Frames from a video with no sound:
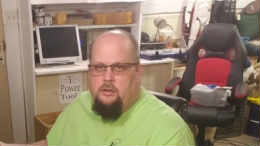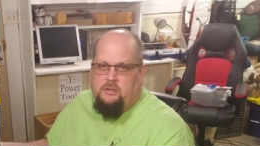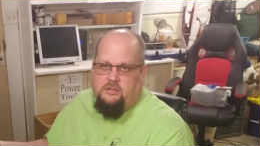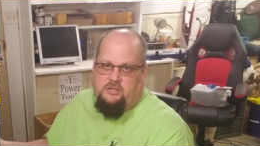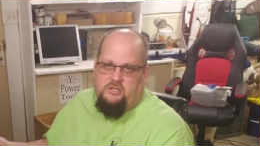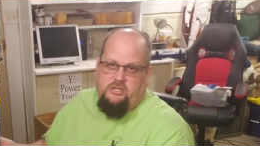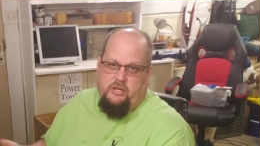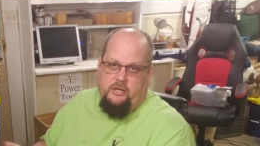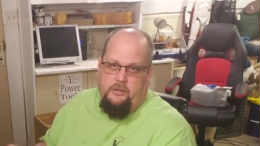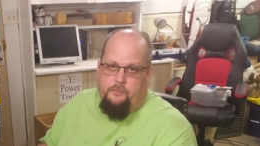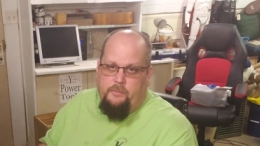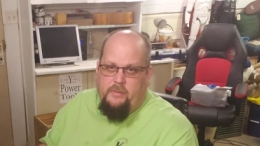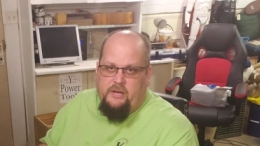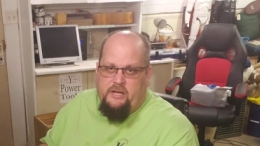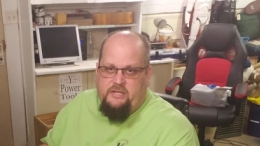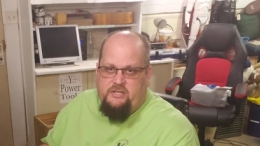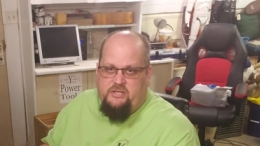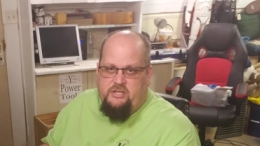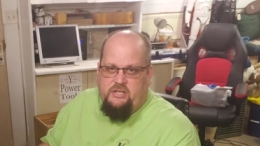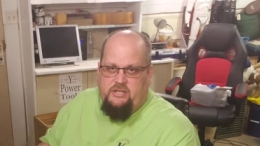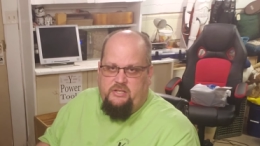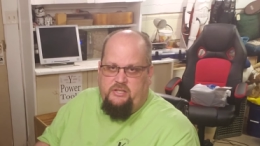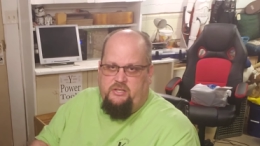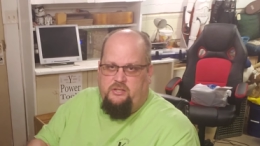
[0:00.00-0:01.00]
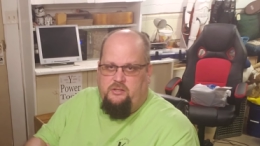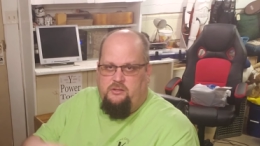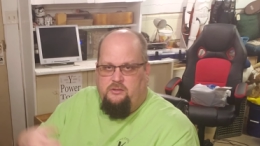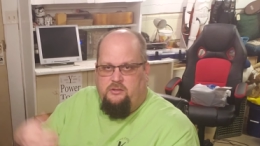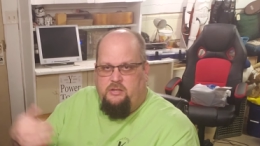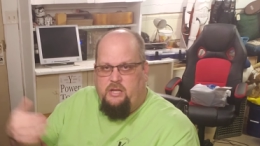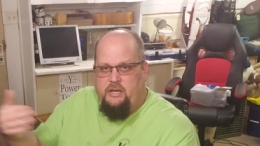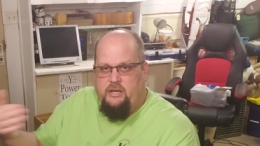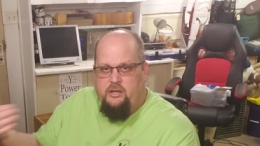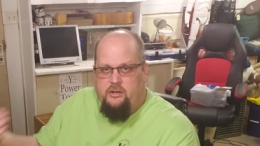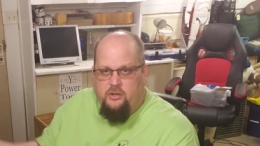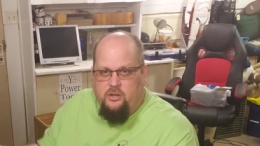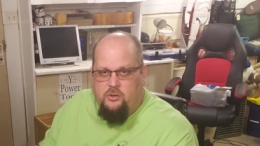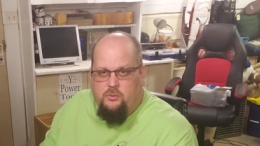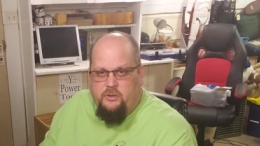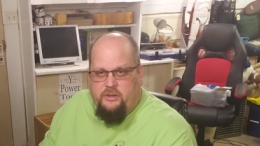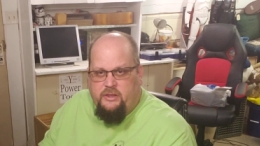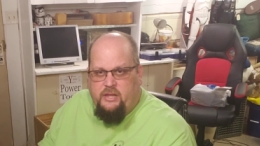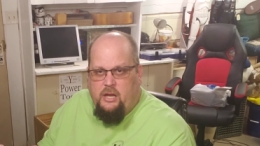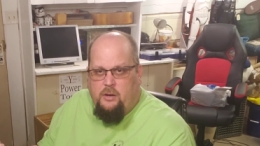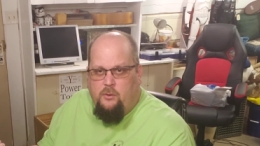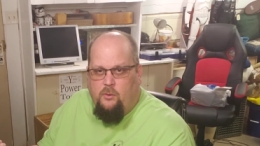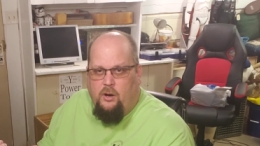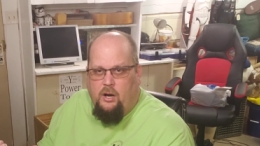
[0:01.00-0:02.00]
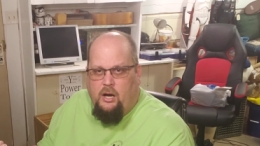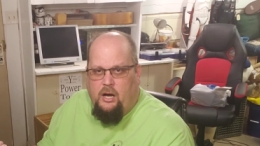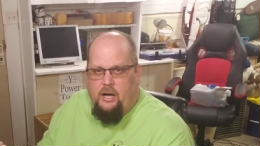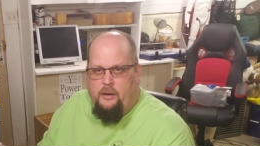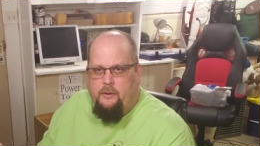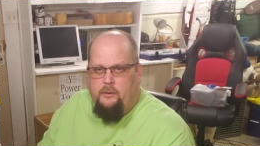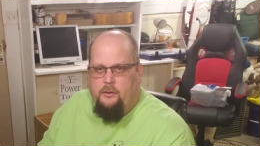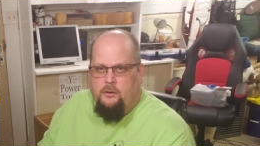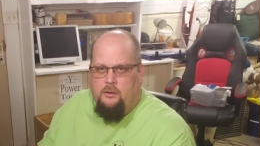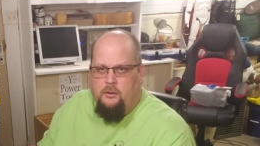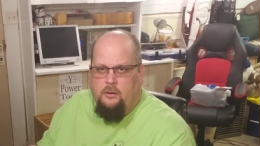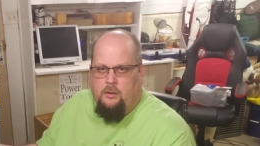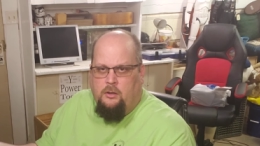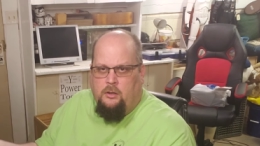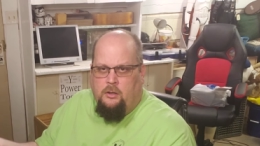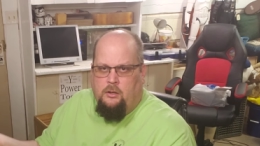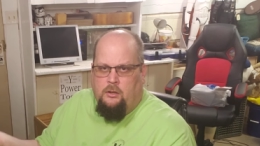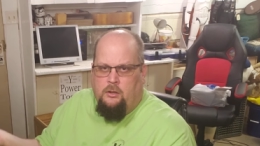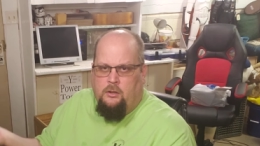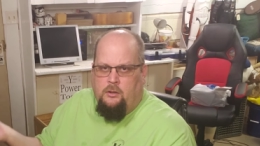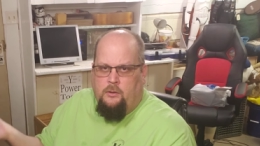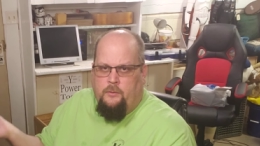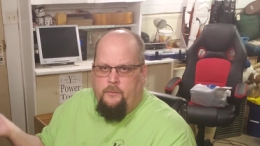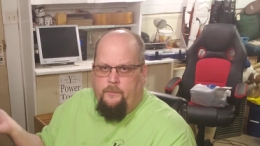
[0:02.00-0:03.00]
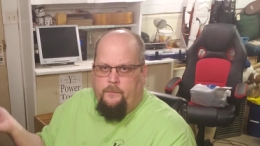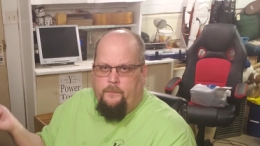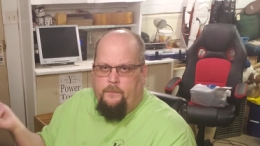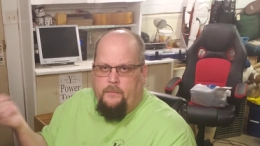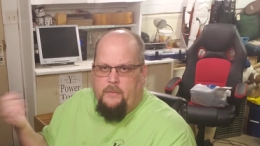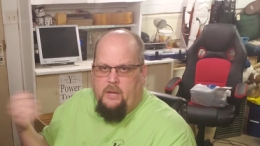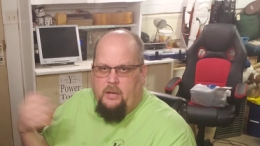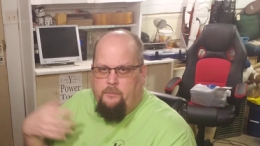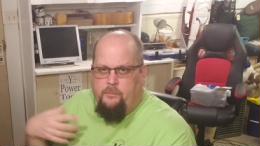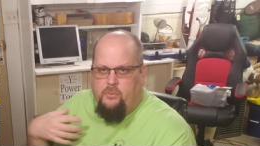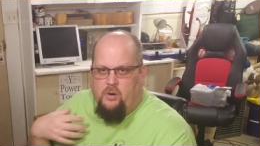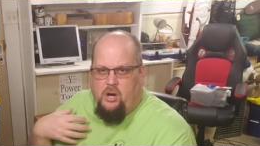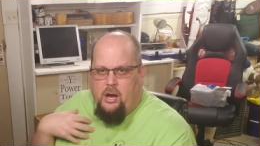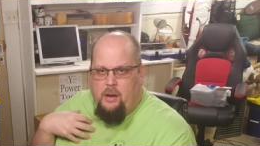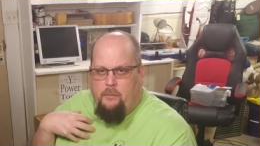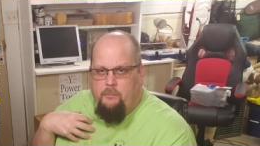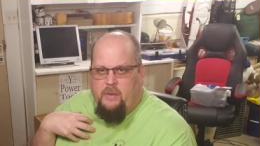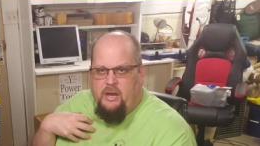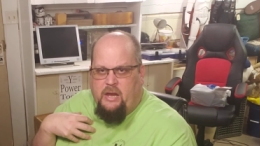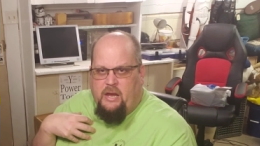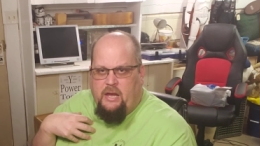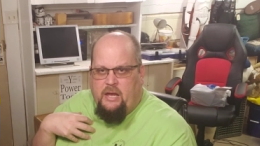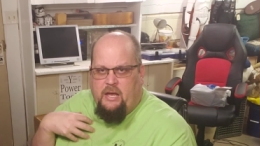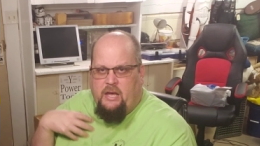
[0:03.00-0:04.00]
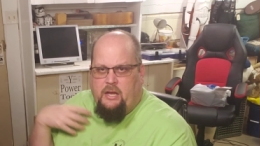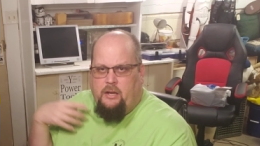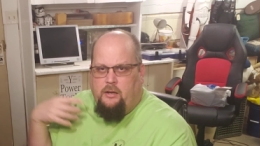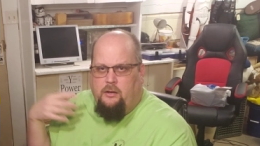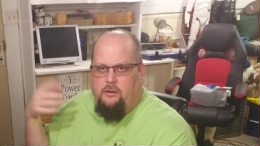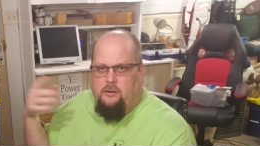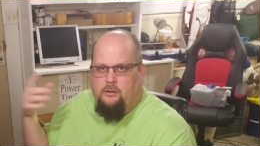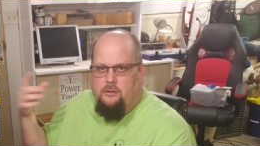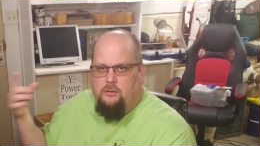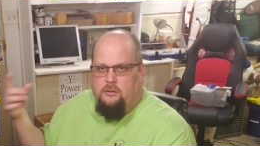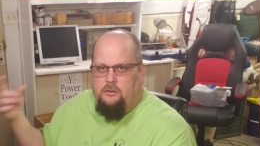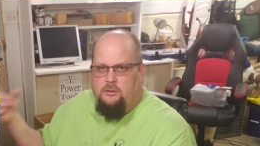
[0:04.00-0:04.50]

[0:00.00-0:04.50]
It's their business. They can do what they want. They brought me in.